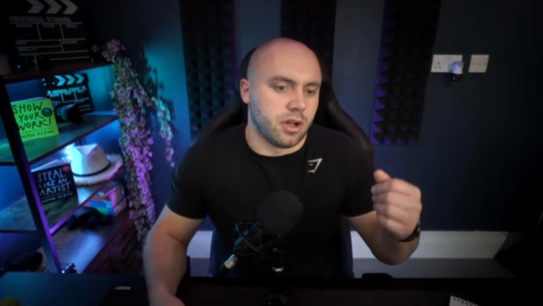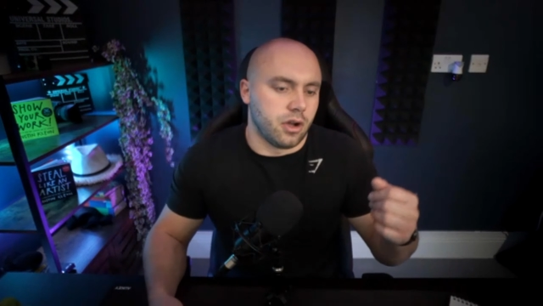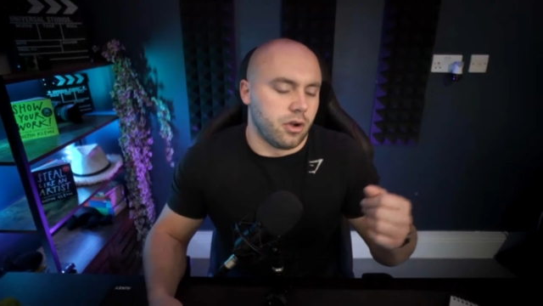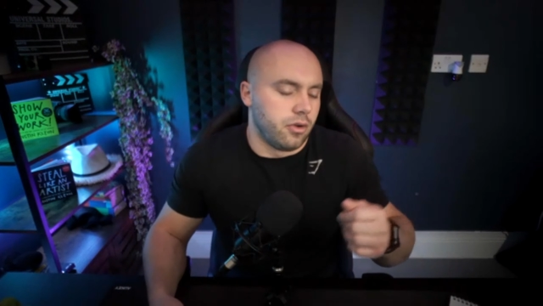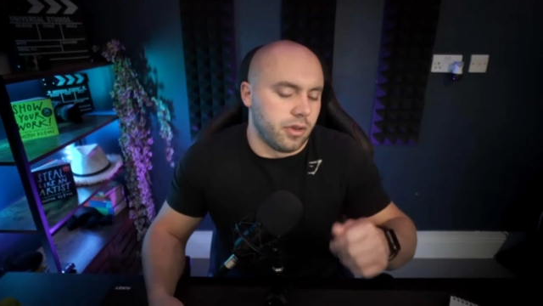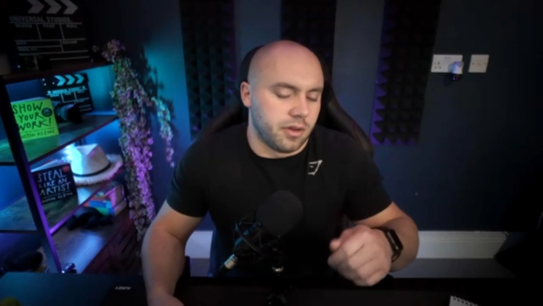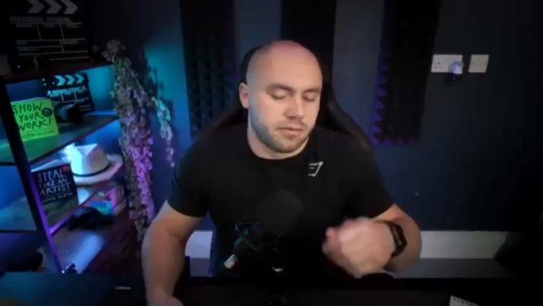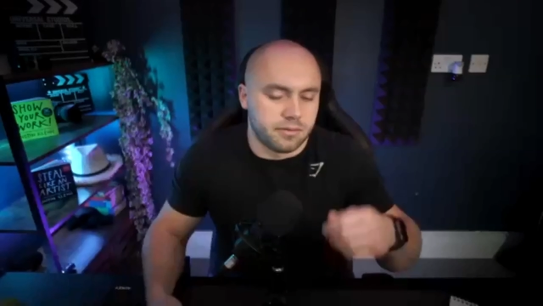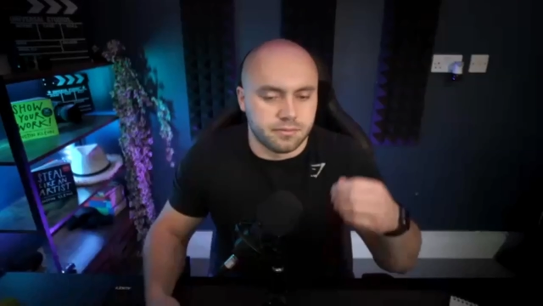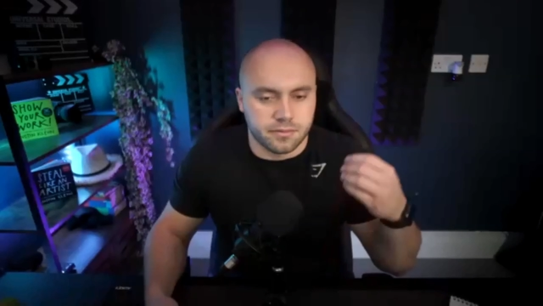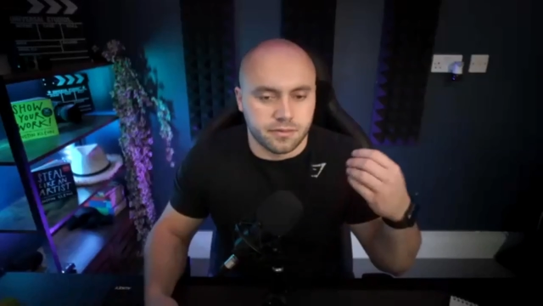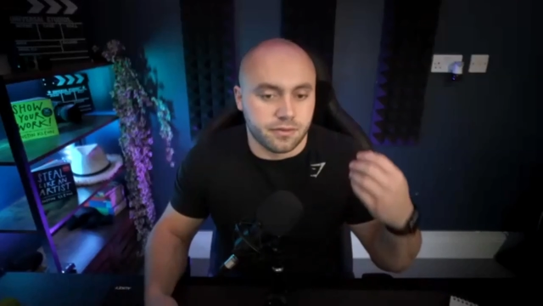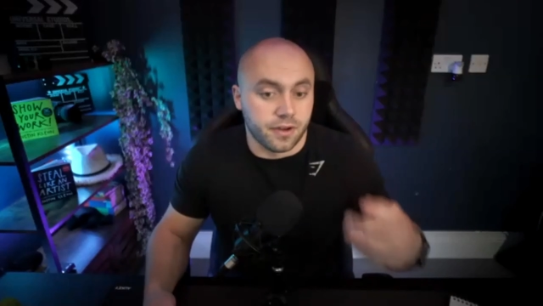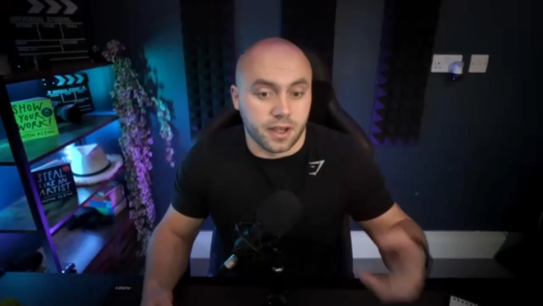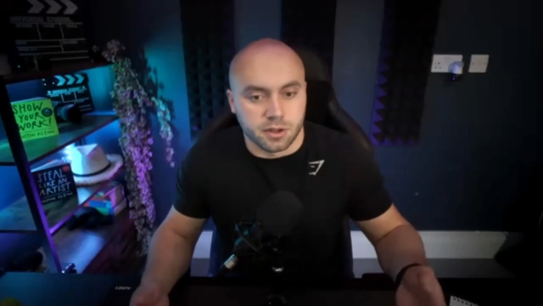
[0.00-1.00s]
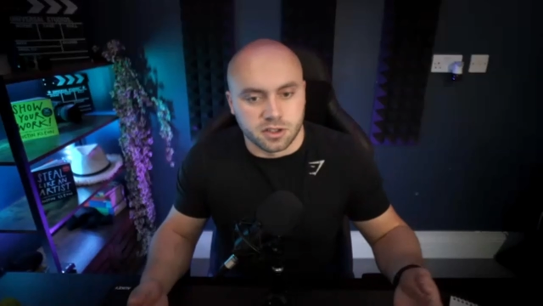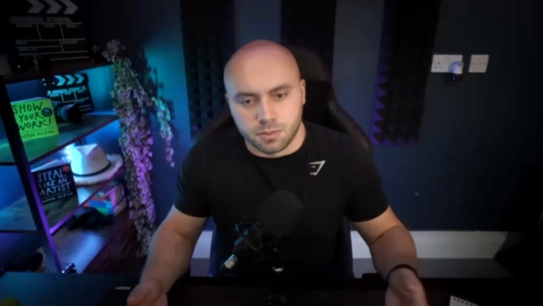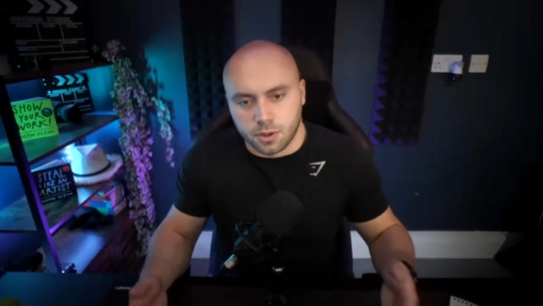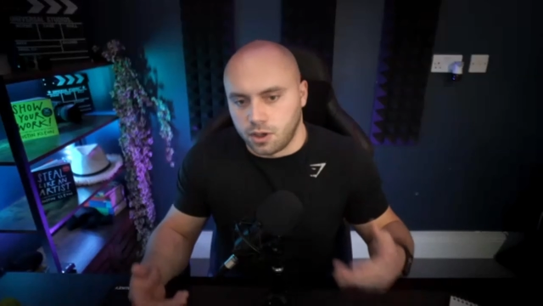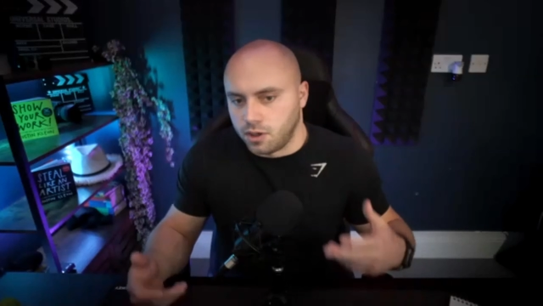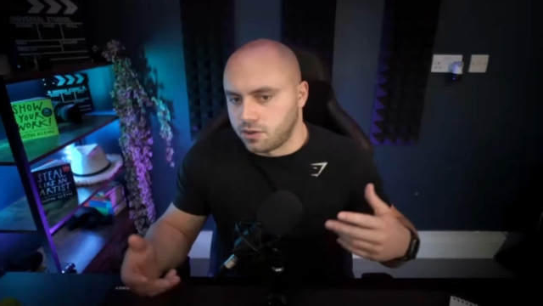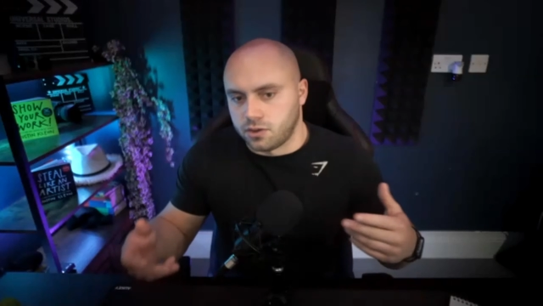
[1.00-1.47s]
a famous
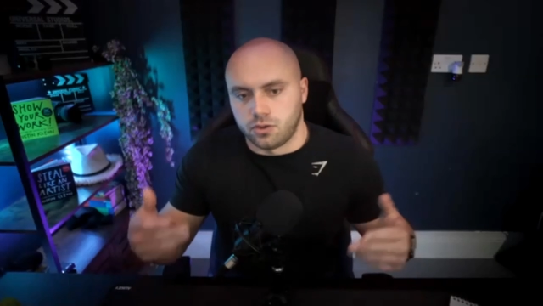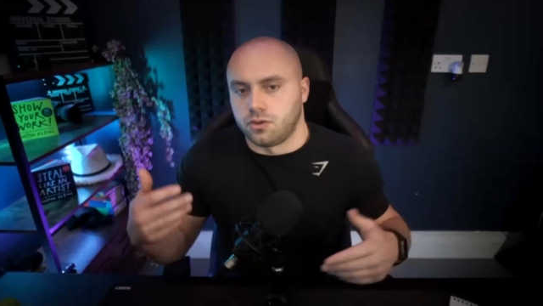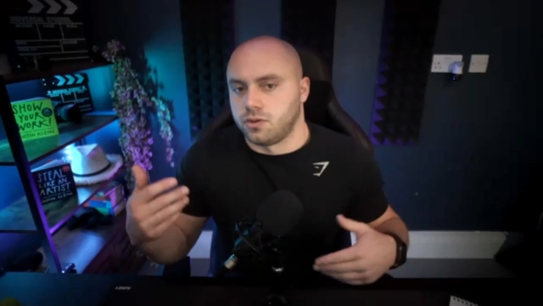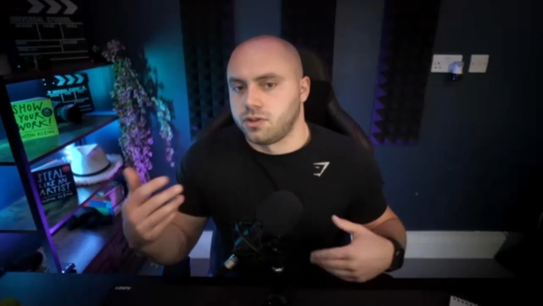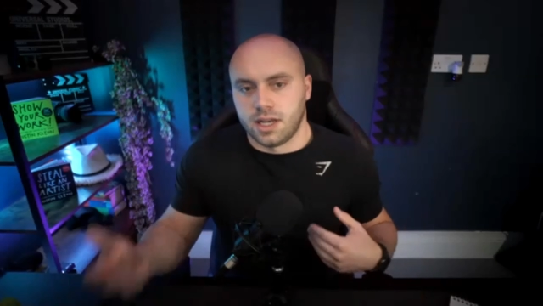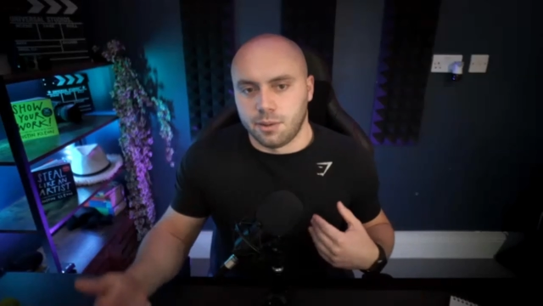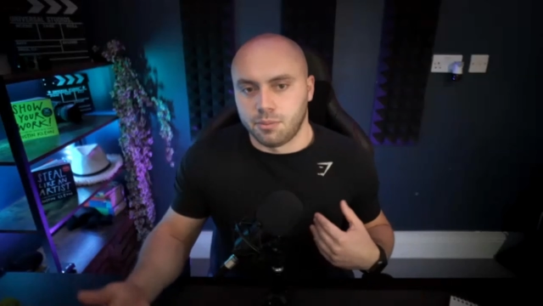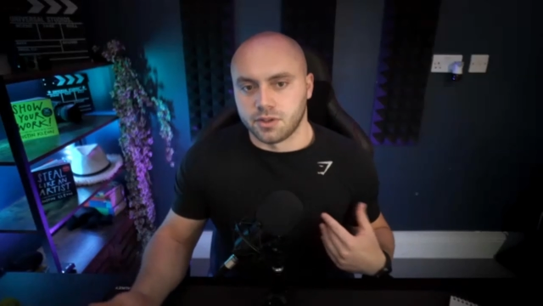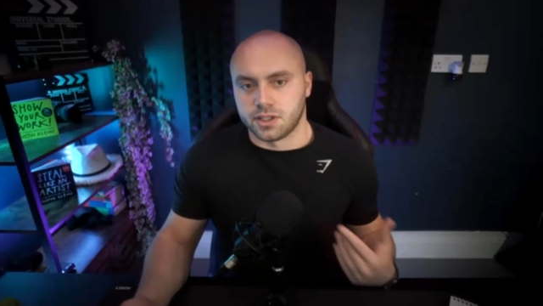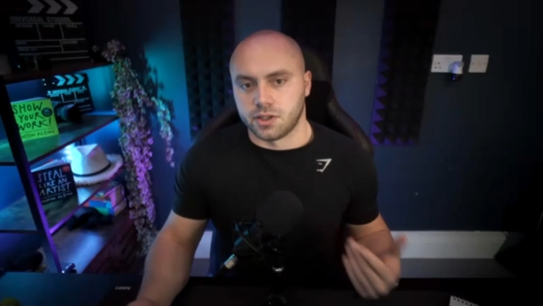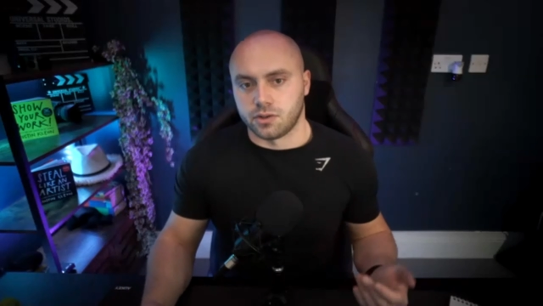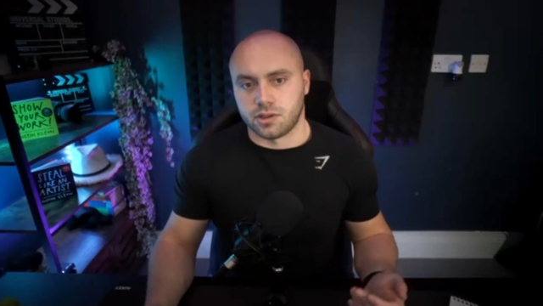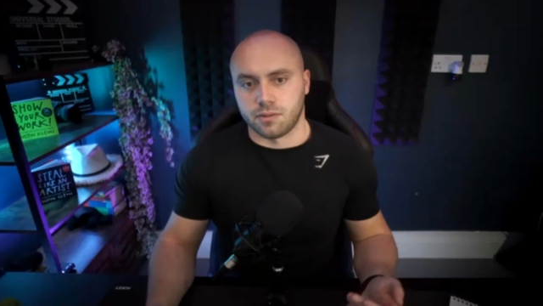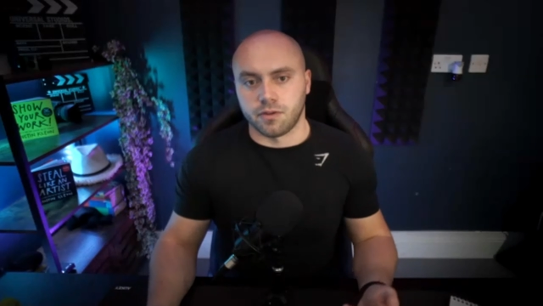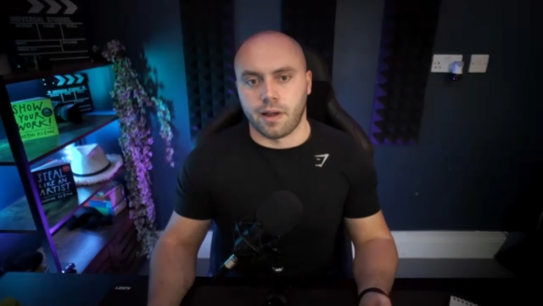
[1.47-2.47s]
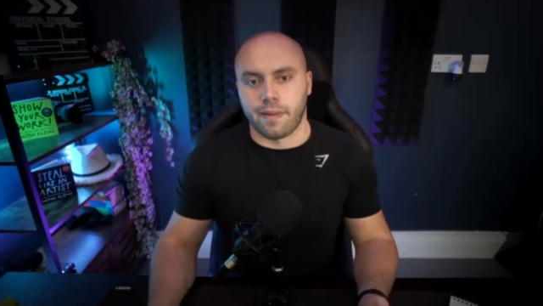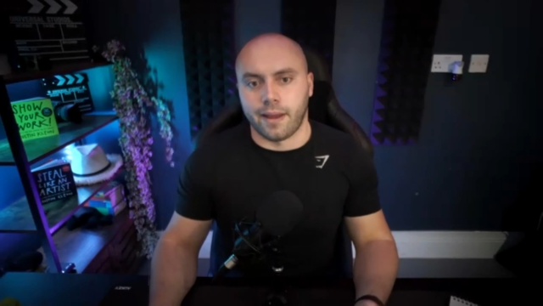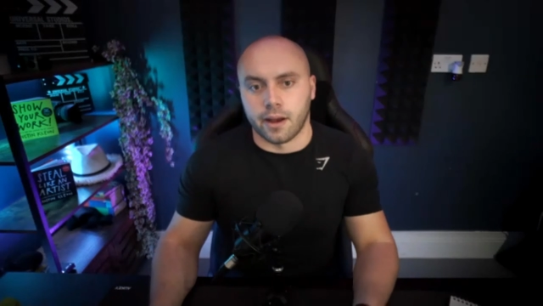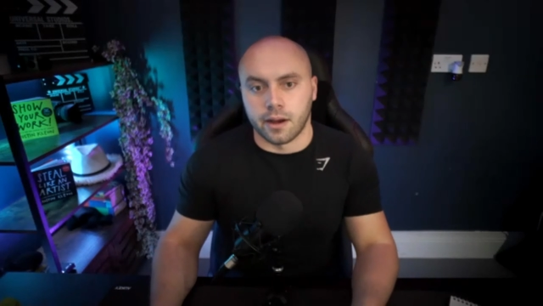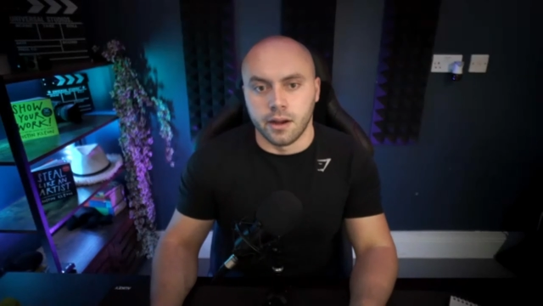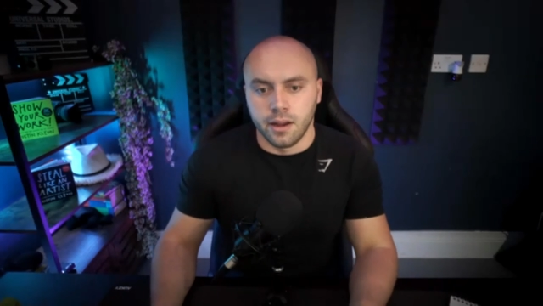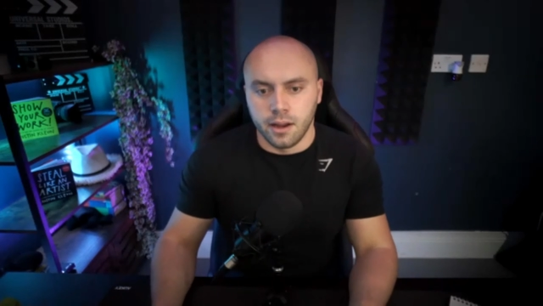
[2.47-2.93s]
person or celebrity or something like
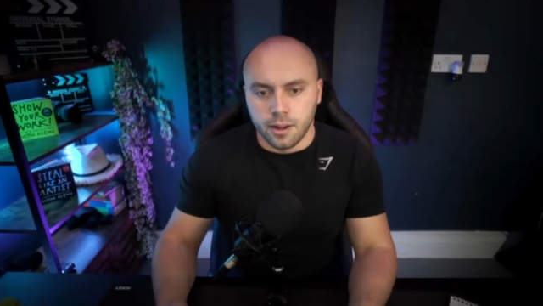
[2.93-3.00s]
that.